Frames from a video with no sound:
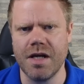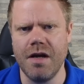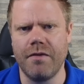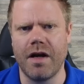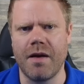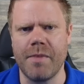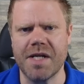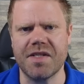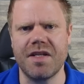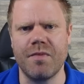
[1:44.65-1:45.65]
while
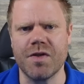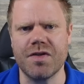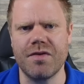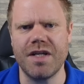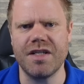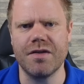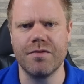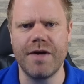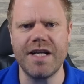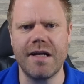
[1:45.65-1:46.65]
Hamas demonstrated
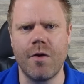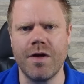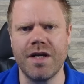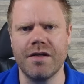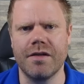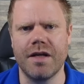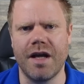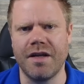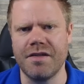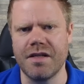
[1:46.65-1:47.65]
great learning
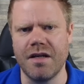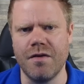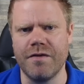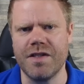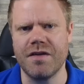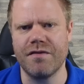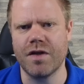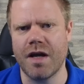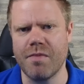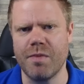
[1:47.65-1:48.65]
and innovative
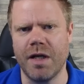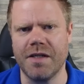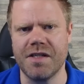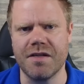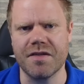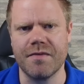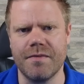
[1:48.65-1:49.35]
capabilities.